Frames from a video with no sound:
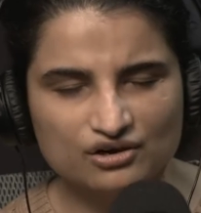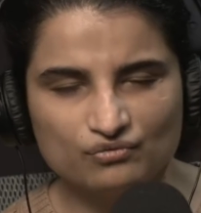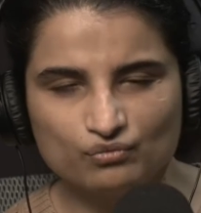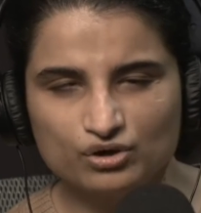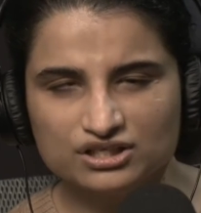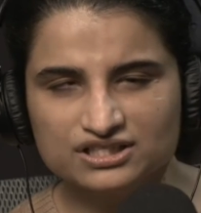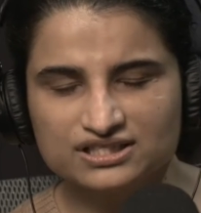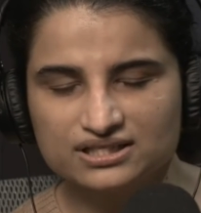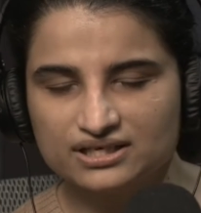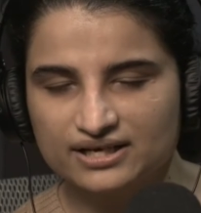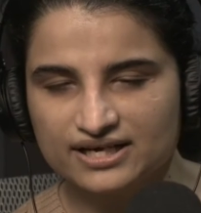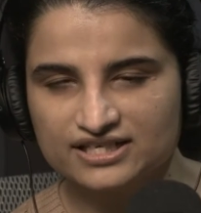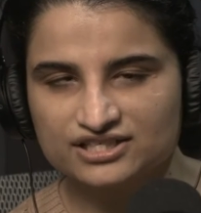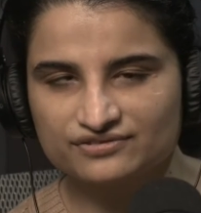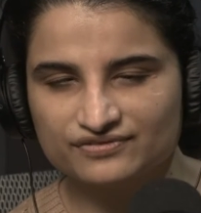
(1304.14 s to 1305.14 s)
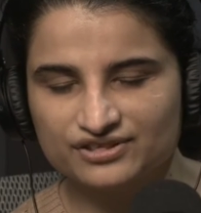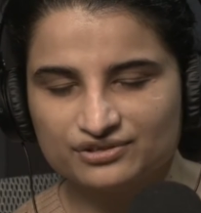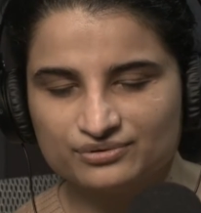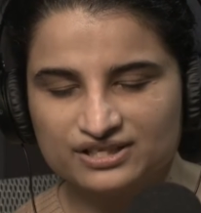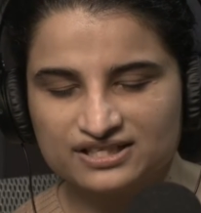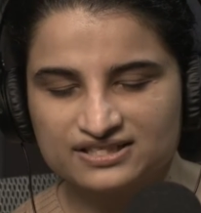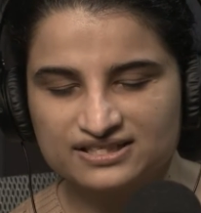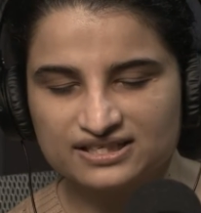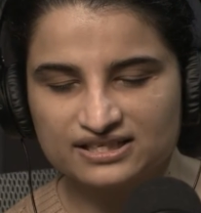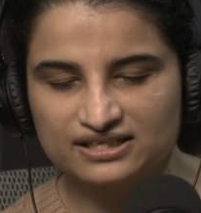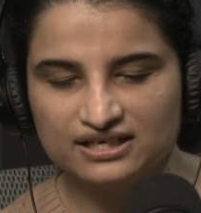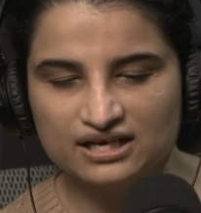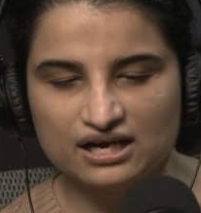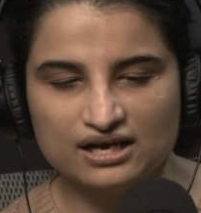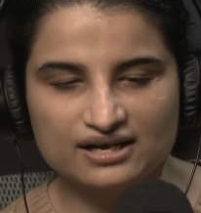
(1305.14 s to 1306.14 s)
What's next for you, Izzy?
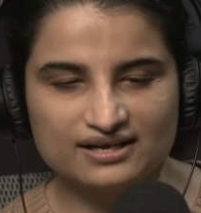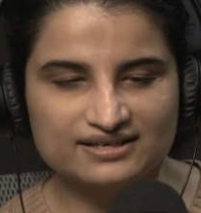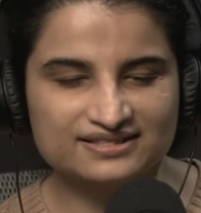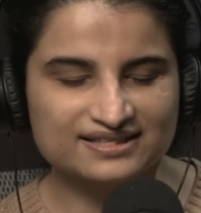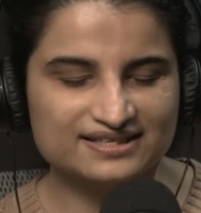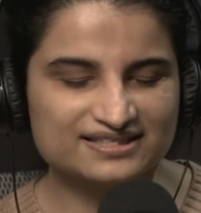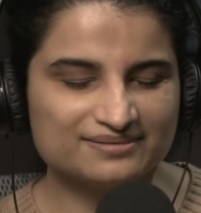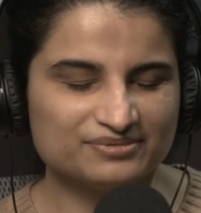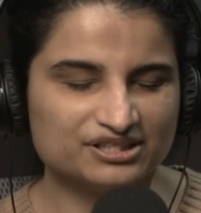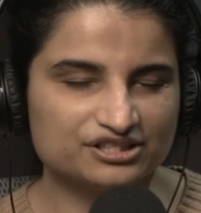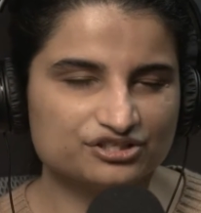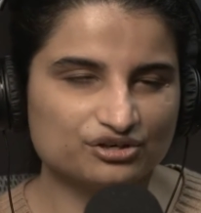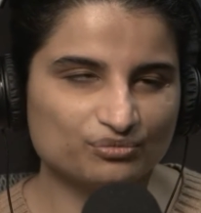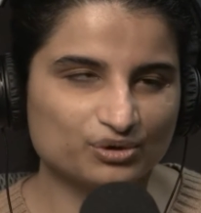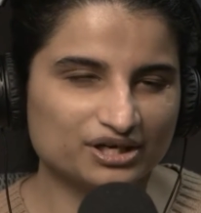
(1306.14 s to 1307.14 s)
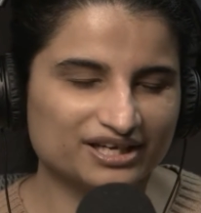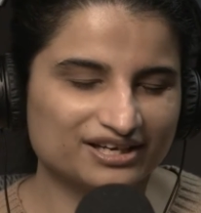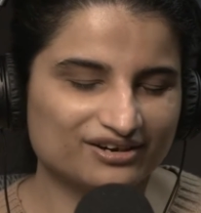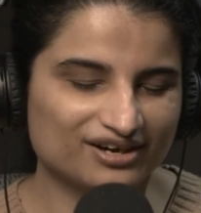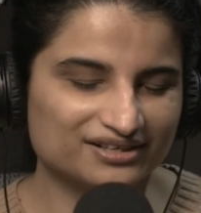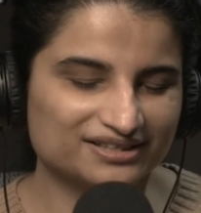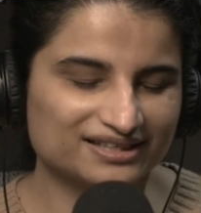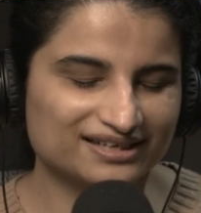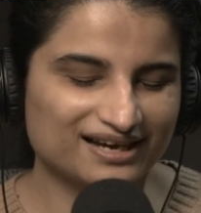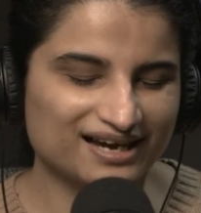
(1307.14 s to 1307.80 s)
Is there something that you're working on that